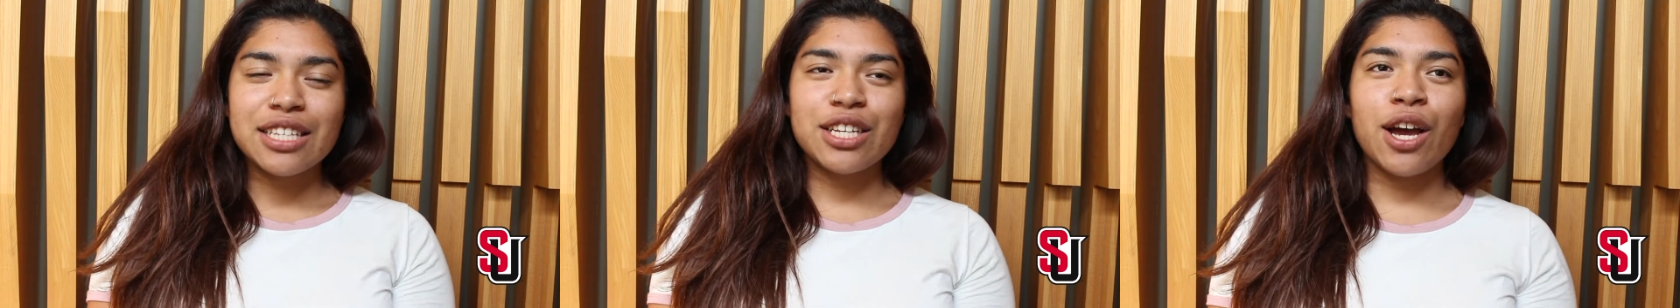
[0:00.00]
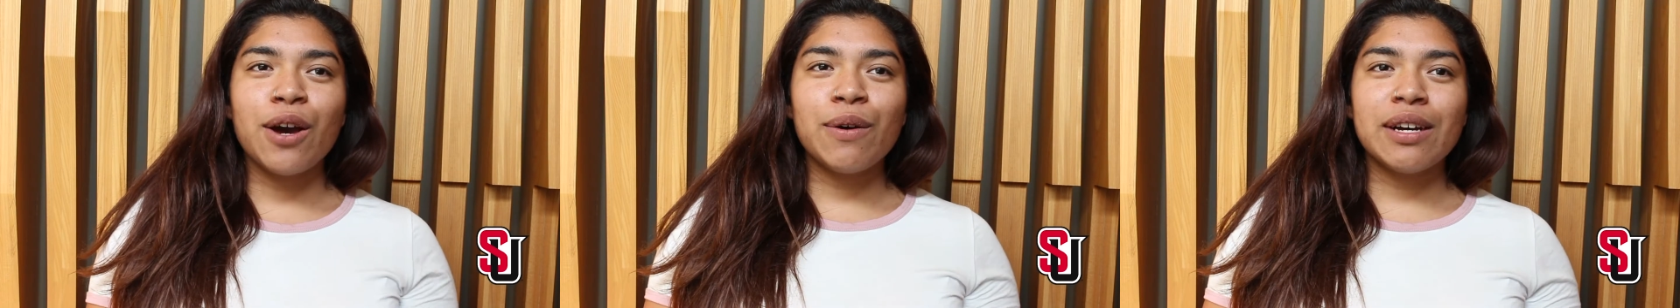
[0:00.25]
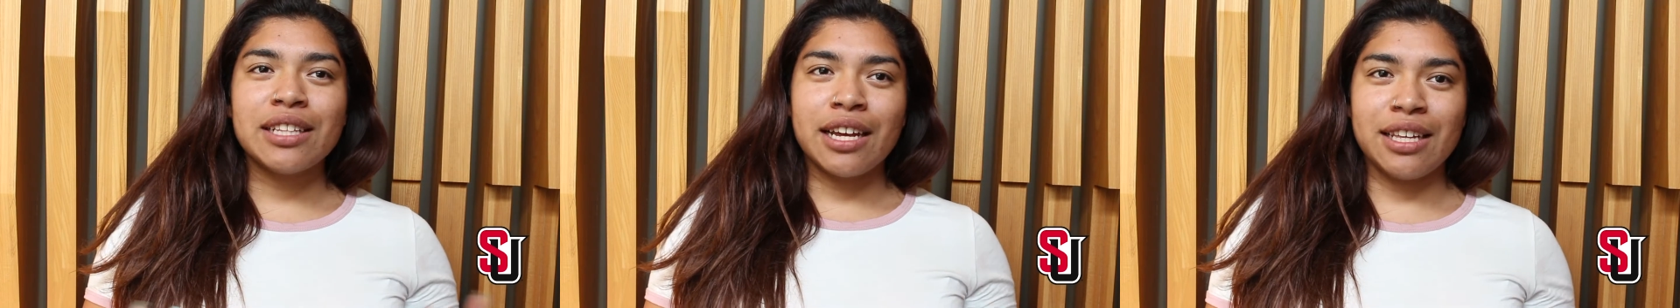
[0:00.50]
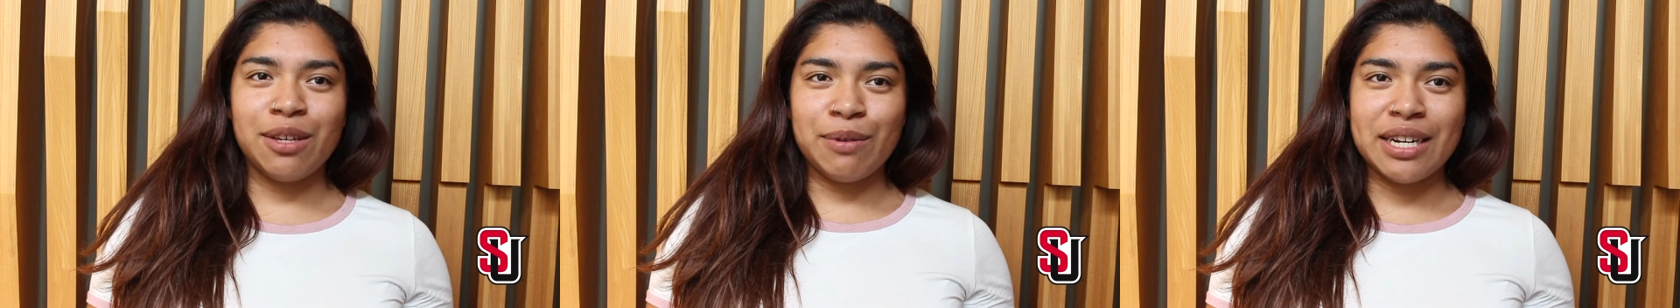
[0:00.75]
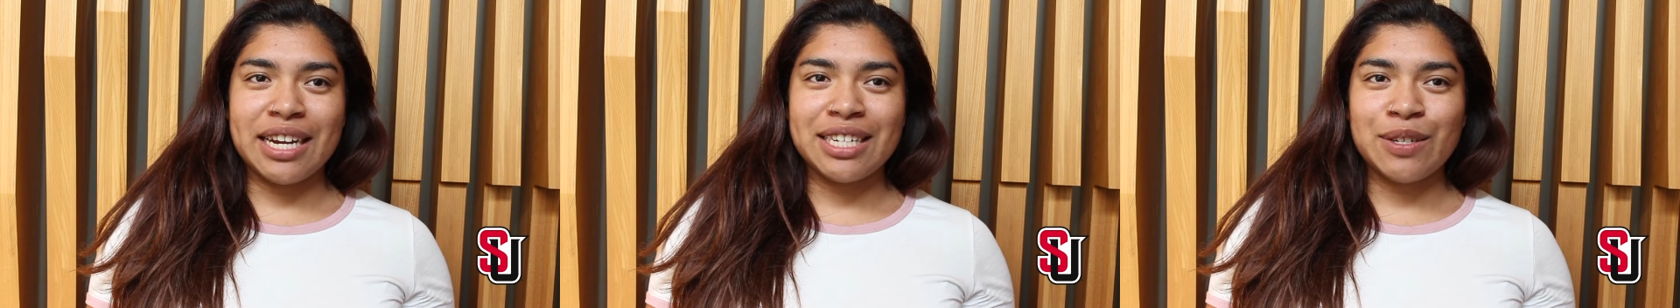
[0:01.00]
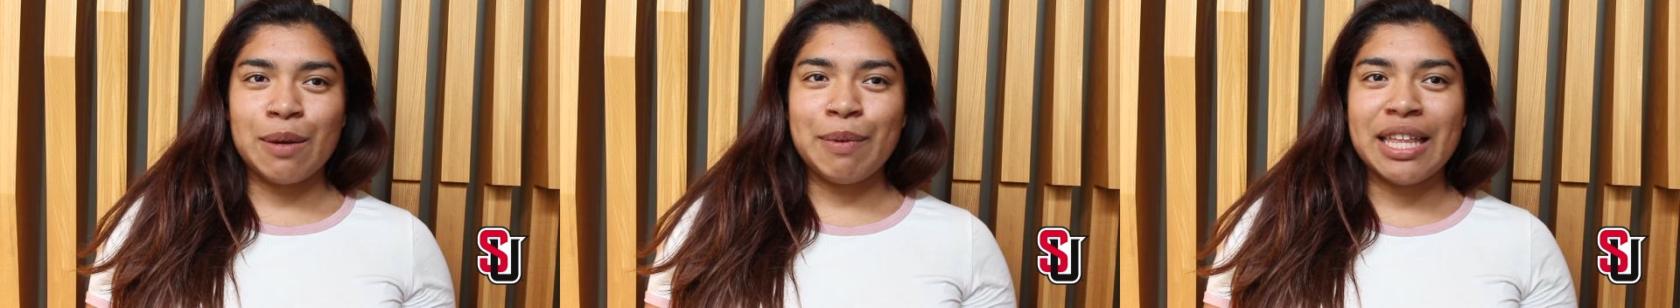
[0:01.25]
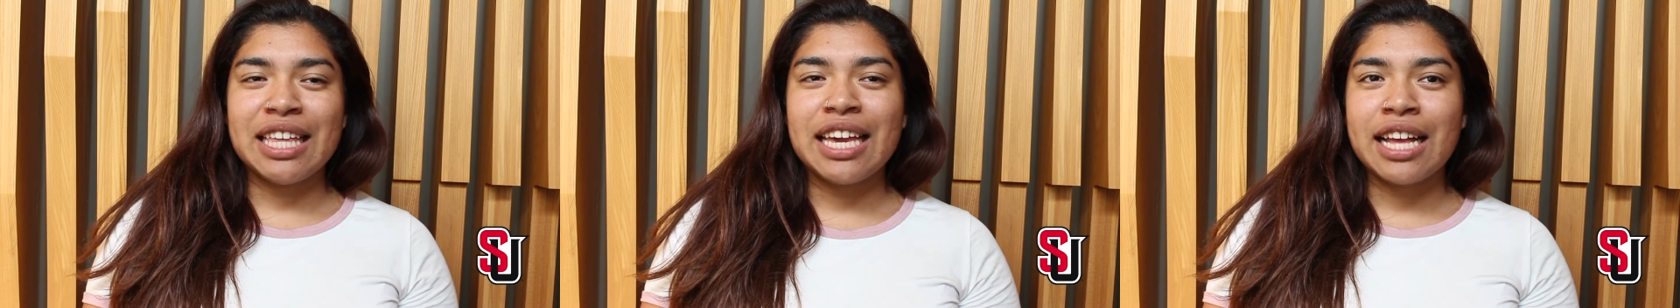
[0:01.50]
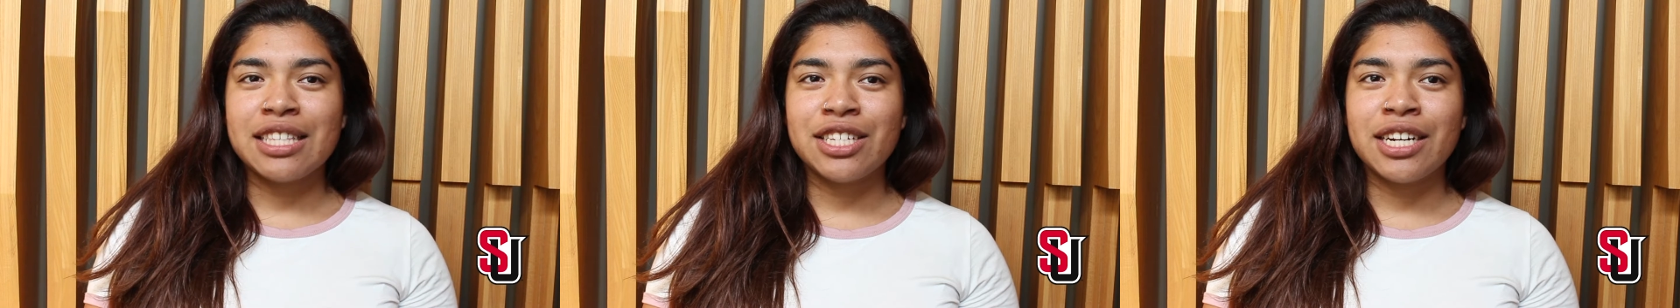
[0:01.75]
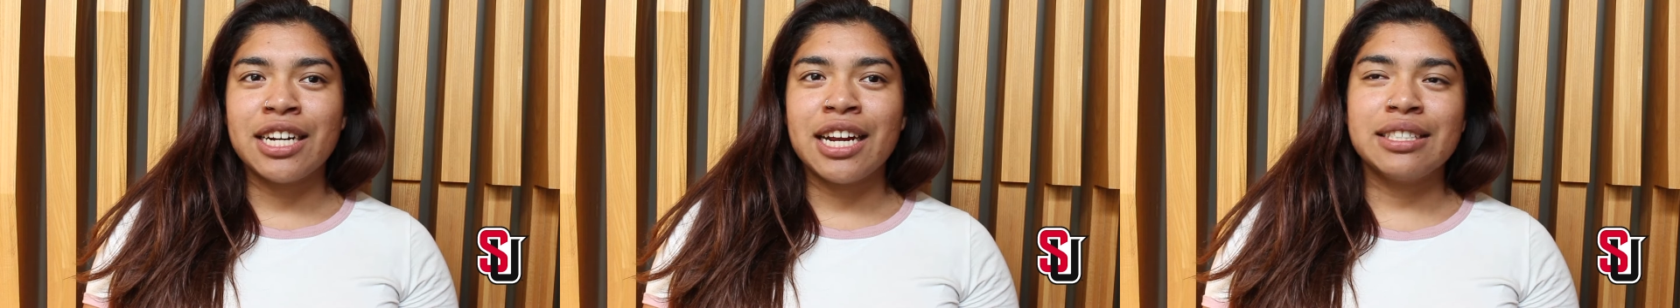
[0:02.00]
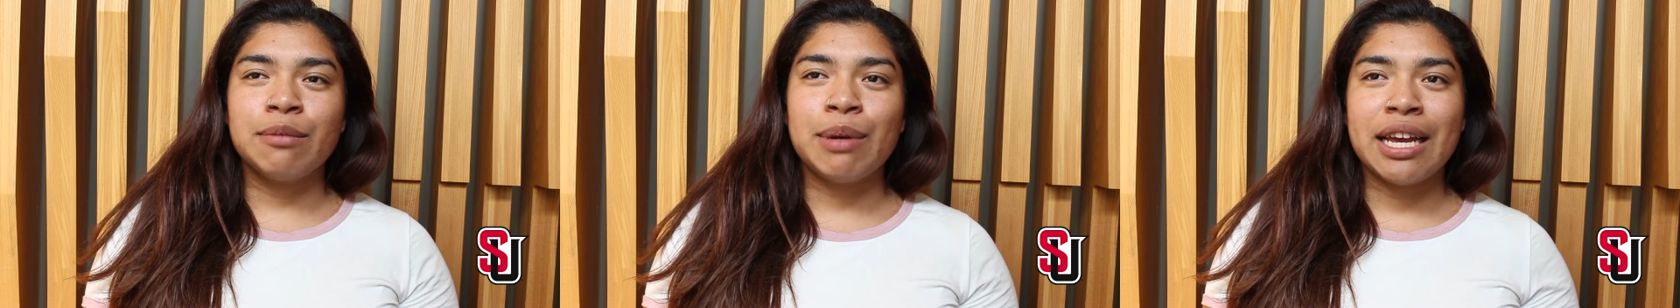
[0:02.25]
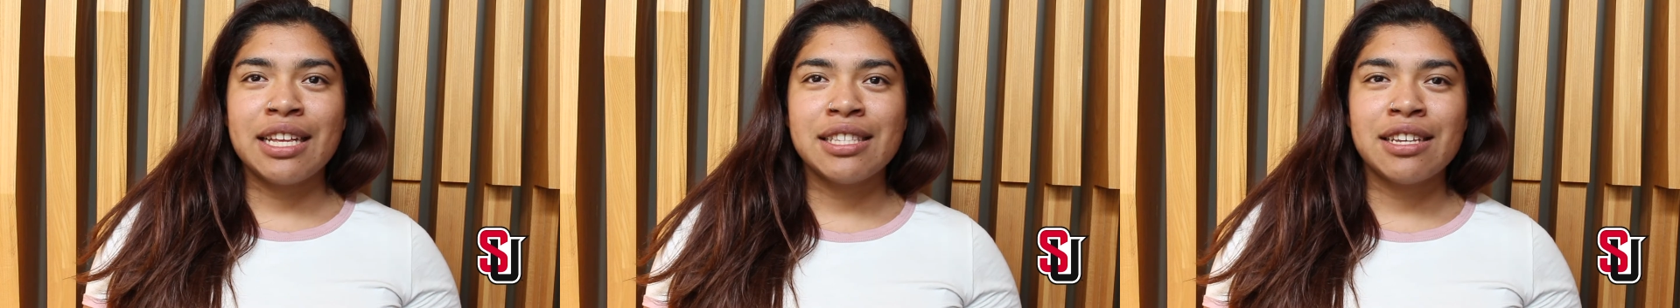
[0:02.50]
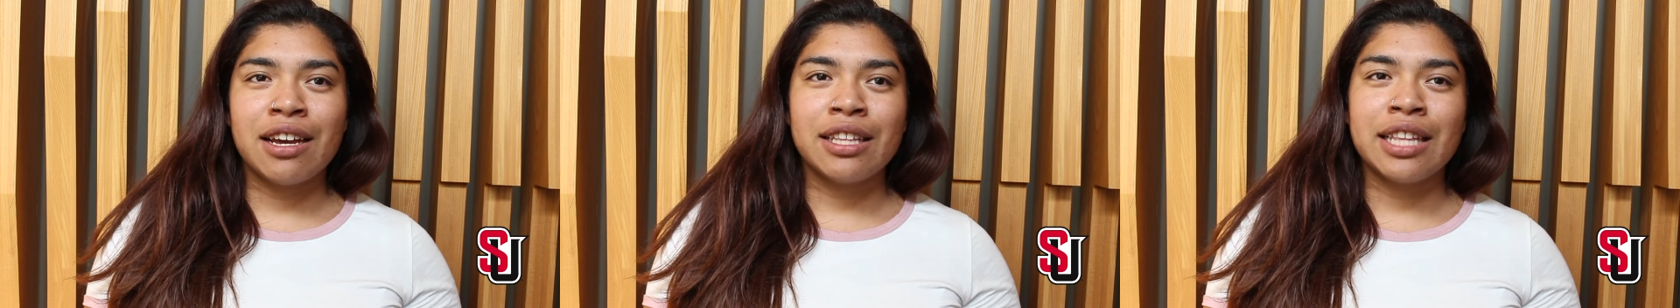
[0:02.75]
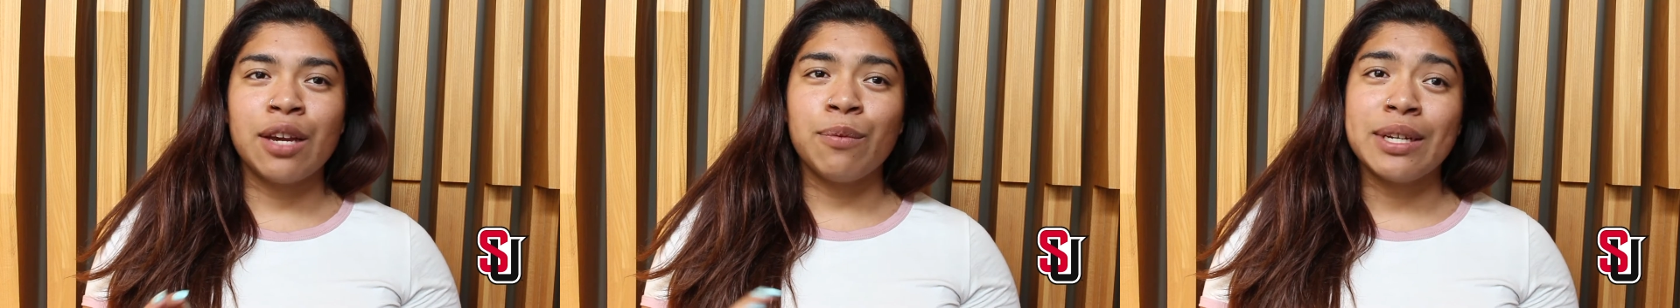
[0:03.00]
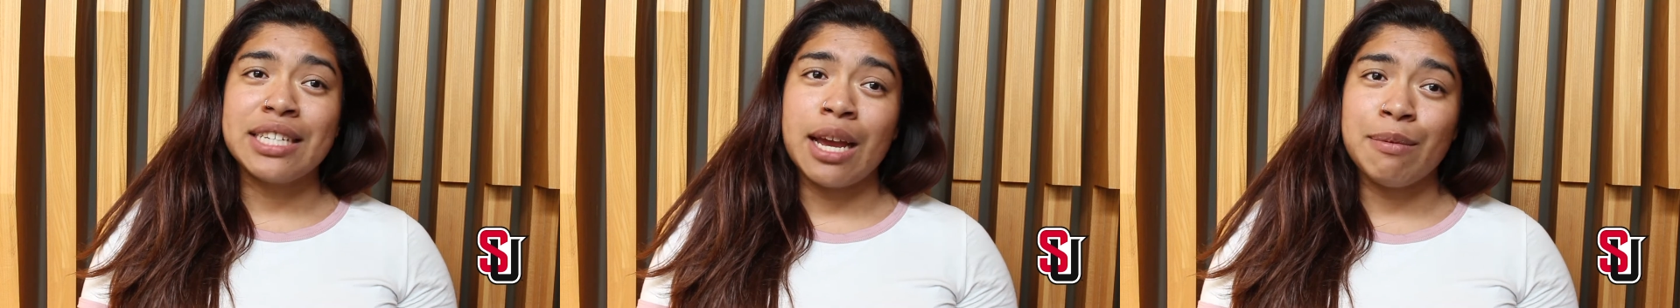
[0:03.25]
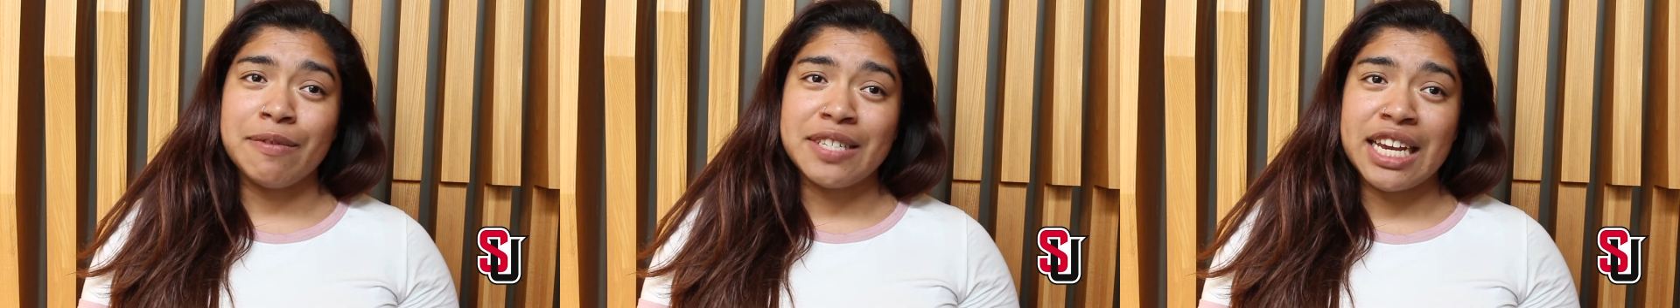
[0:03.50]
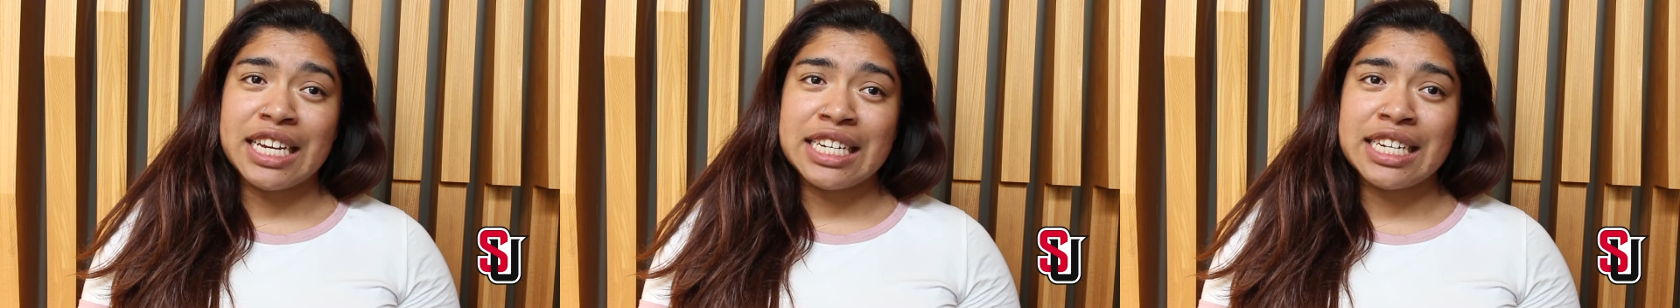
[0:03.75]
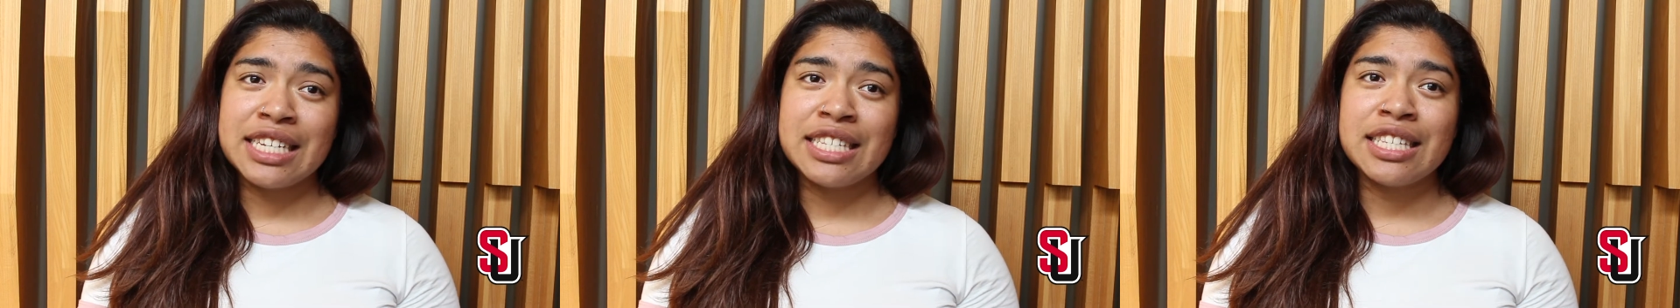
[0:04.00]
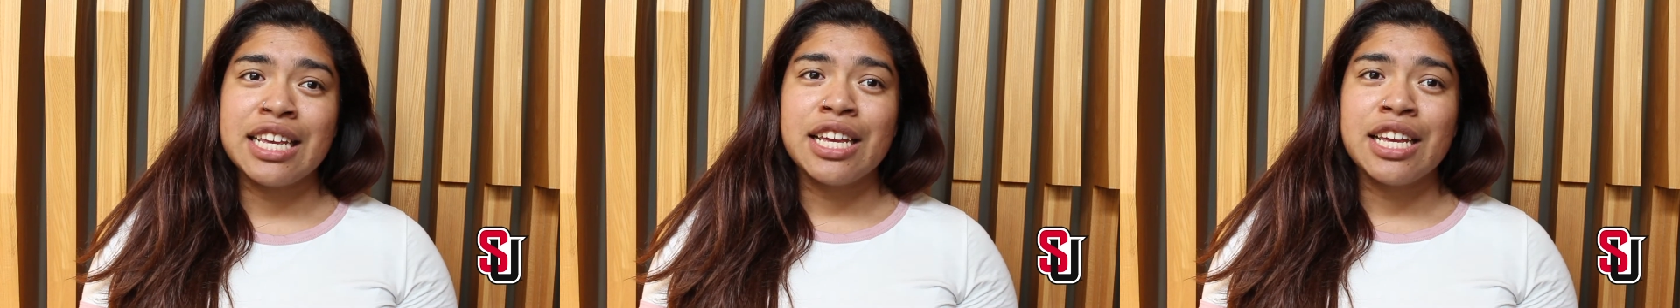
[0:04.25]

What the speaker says: So a lot of the work I do at Bailey Gatzer depends on like what time of day it is.